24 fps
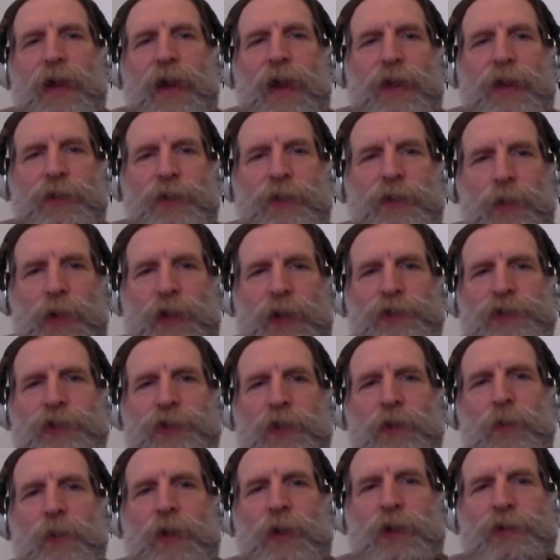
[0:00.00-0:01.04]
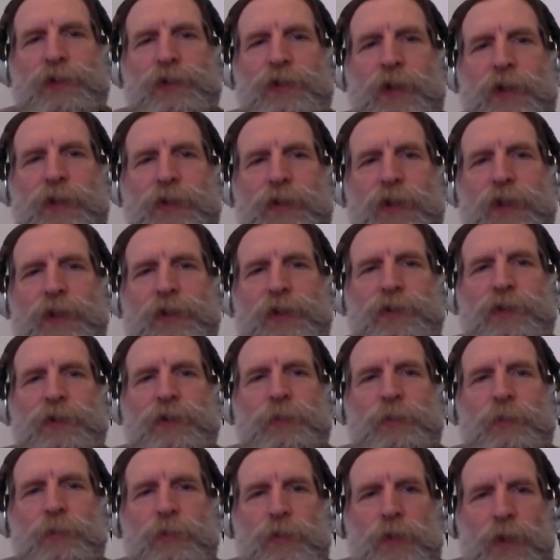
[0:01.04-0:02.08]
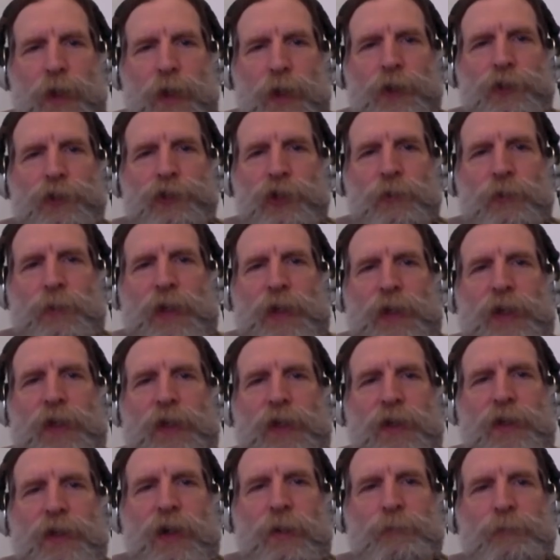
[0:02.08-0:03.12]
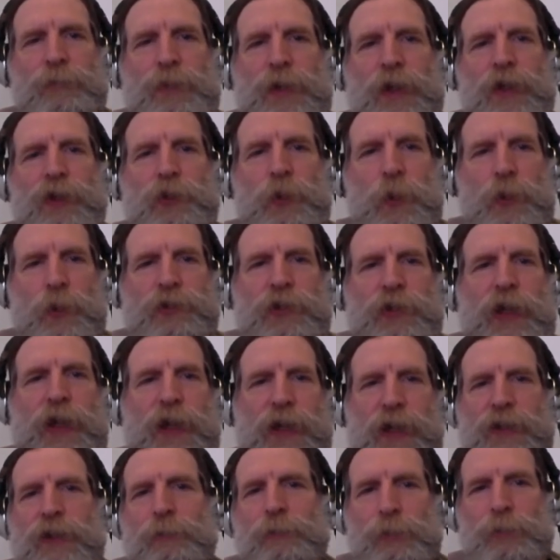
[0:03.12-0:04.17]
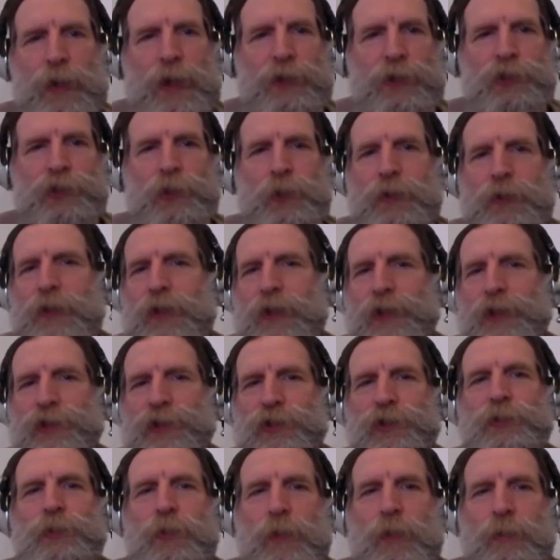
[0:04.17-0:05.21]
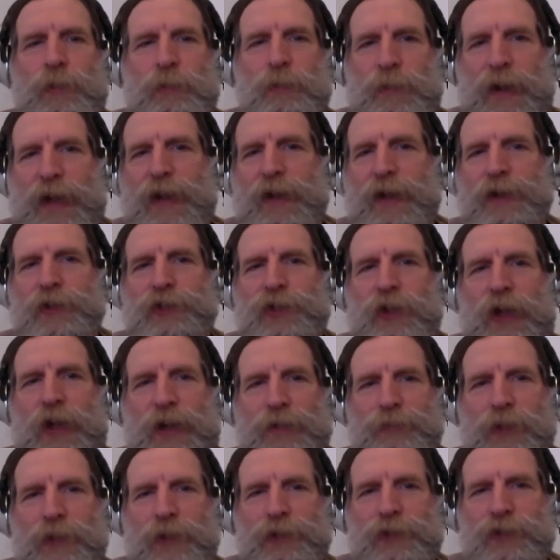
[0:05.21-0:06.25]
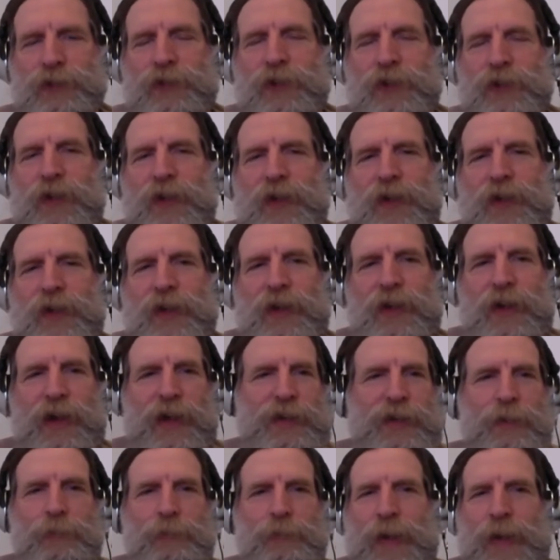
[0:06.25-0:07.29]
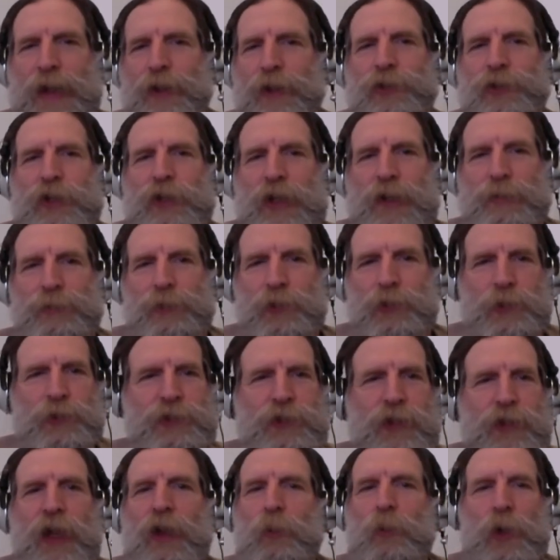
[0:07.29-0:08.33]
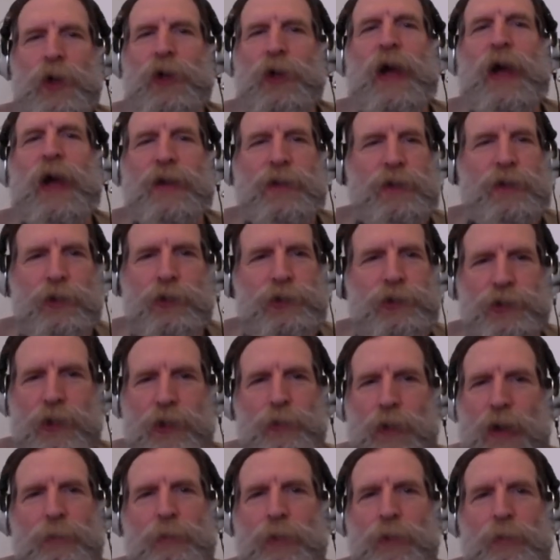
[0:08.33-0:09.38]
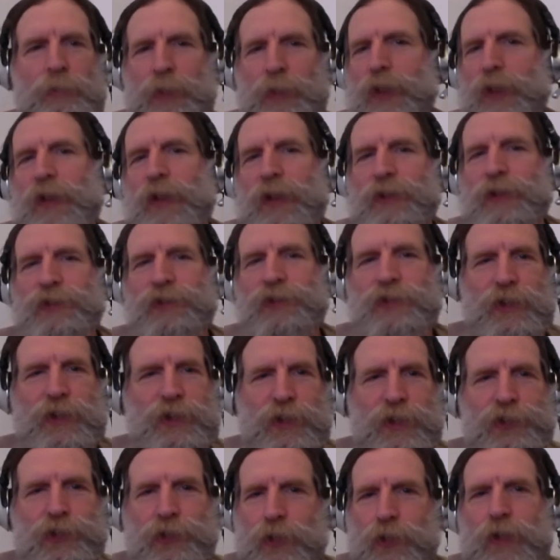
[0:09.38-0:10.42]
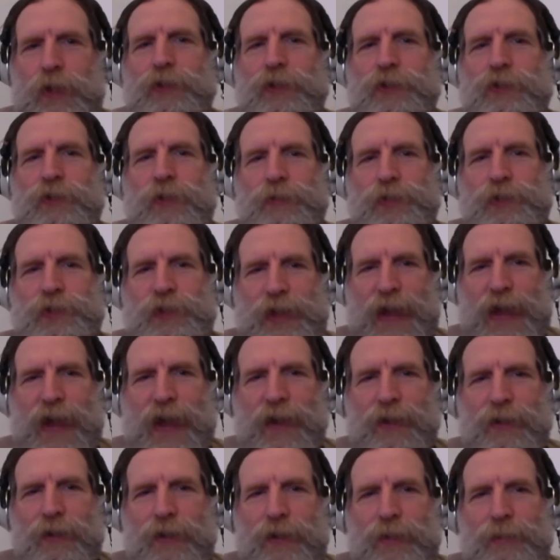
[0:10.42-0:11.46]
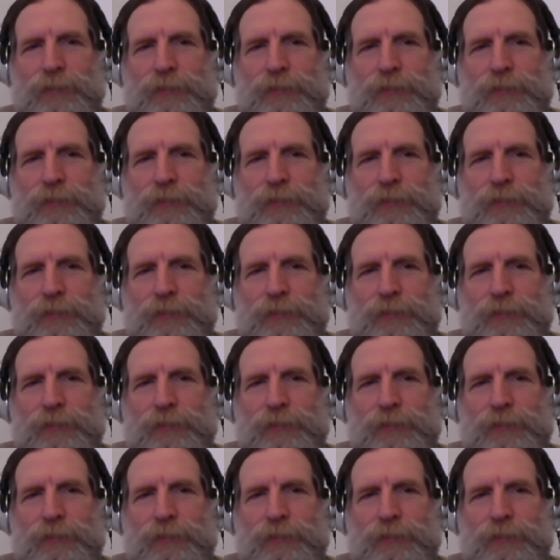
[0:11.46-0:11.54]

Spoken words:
And the reason was that these larger media companies were taking the press releases from the mayor's office, and their mayor's office was saying, we're not using rubber bullets in the streets of Seattle.